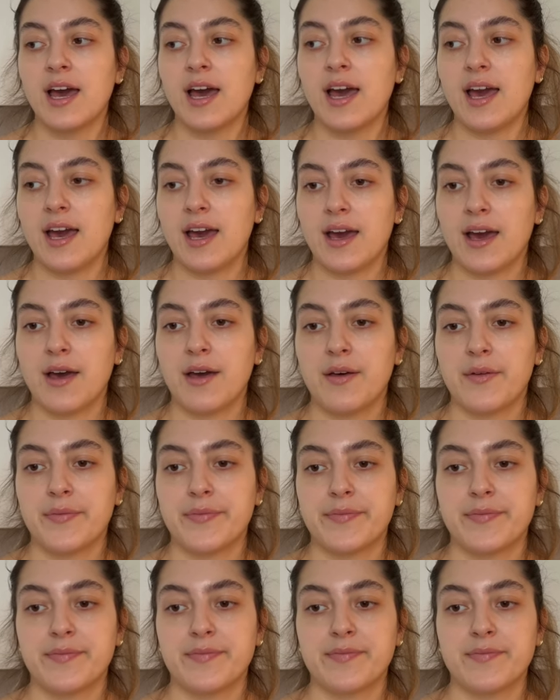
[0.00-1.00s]

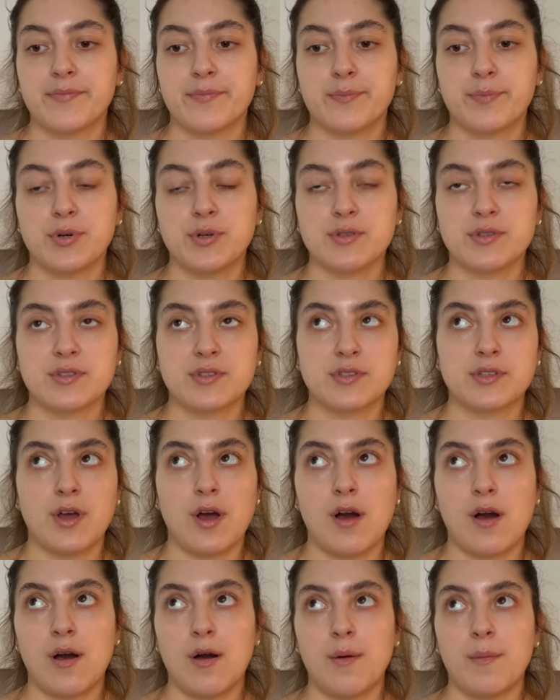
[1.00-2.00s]
um, put
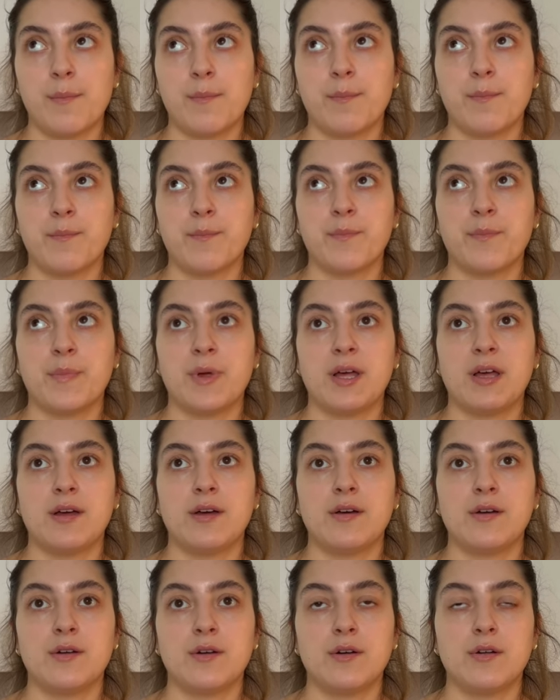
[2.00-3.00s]
some
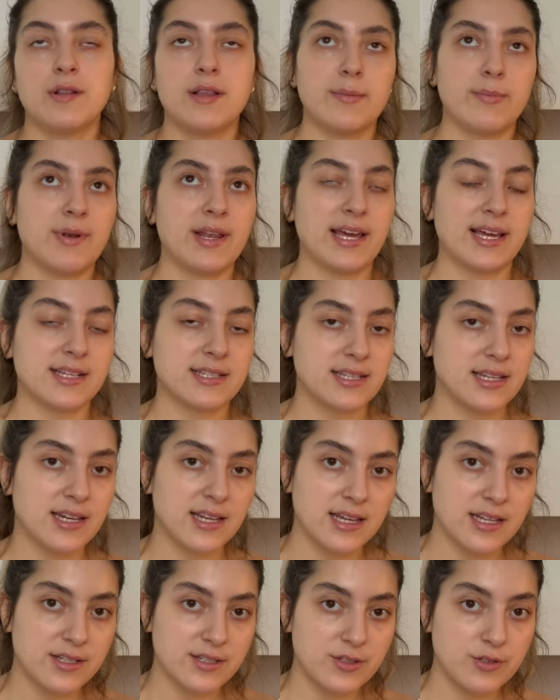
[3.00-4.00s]
Olaplex in
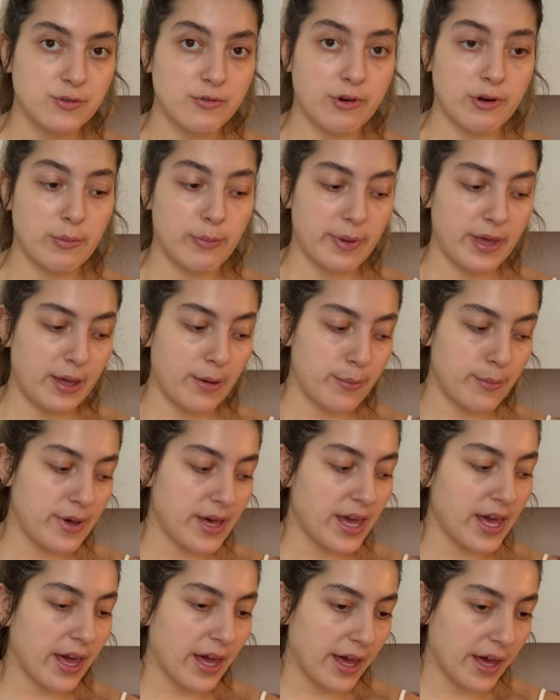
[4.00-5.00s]
it to repair
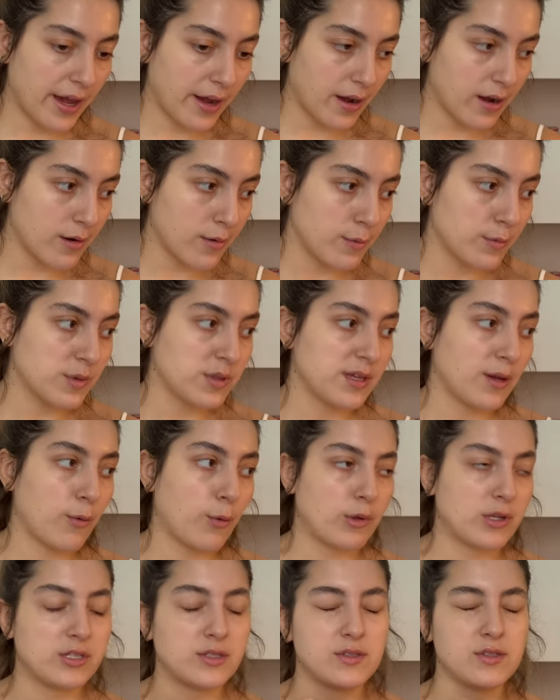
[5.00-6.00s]
my hair. They
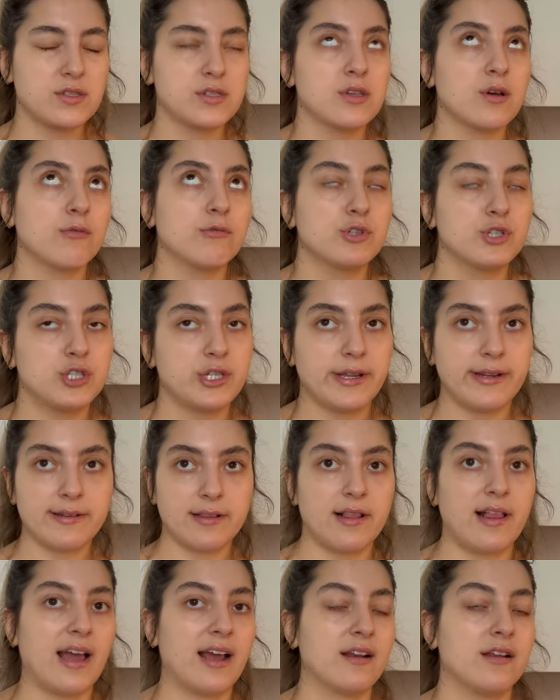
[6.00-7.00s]
were so gentle,
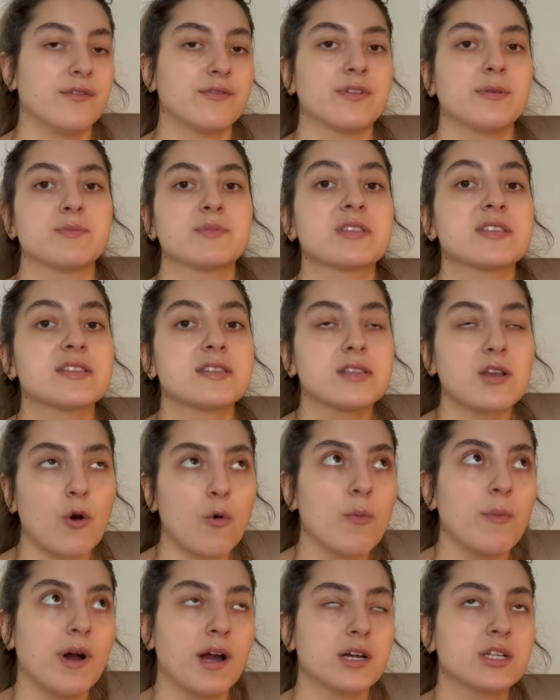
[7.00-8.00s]
I love them so
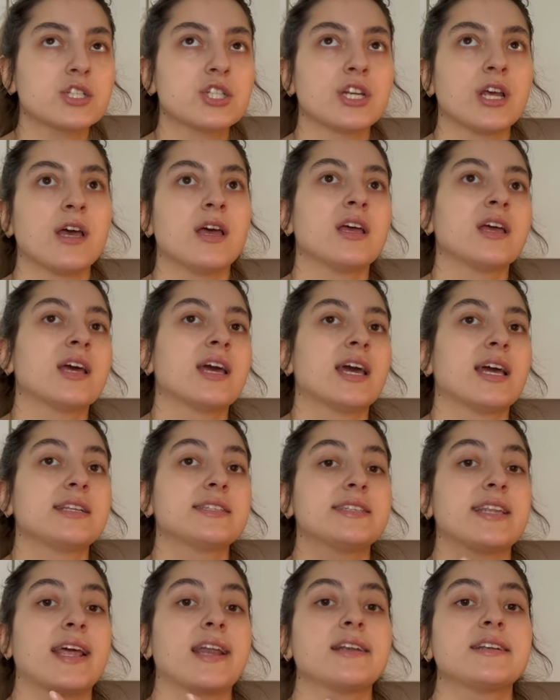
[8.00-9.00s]
much.
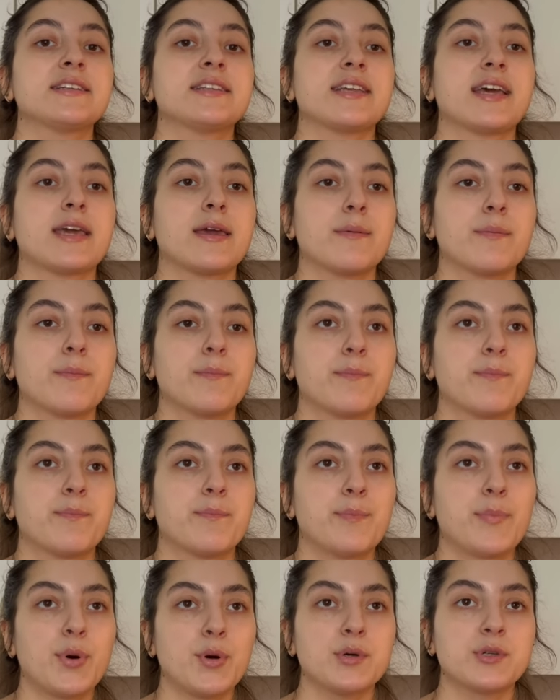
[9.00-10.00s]
And then they
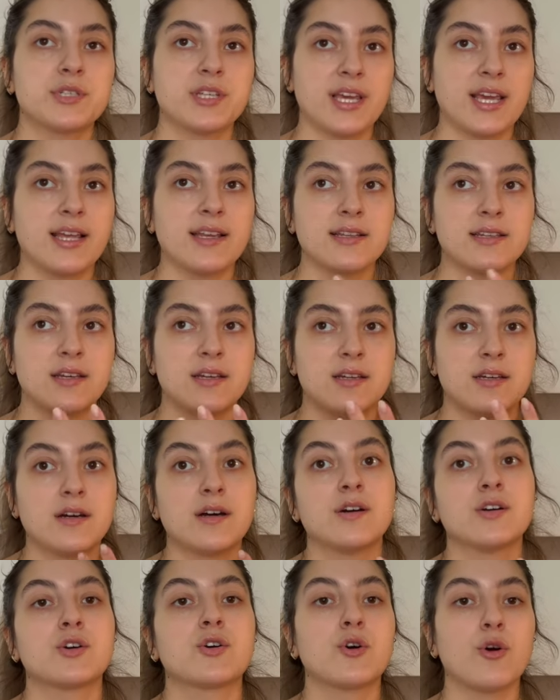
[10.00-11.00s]
put in
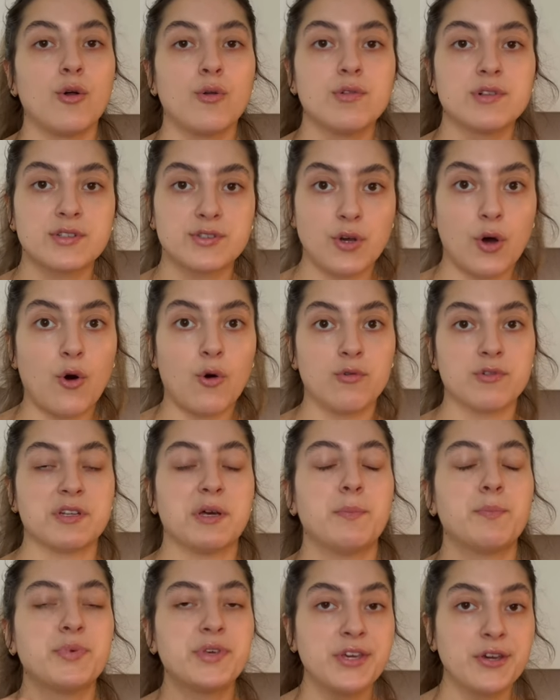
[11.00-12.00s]
a gold tone,
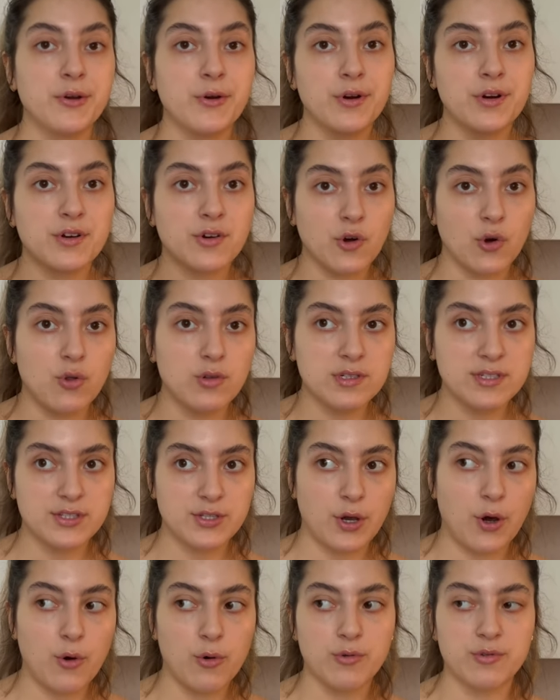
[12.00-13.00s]
a pure gold
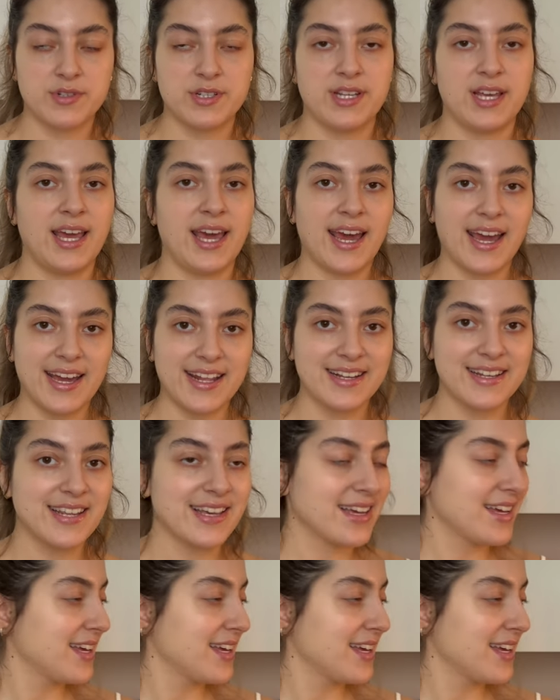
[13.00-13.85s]
tone and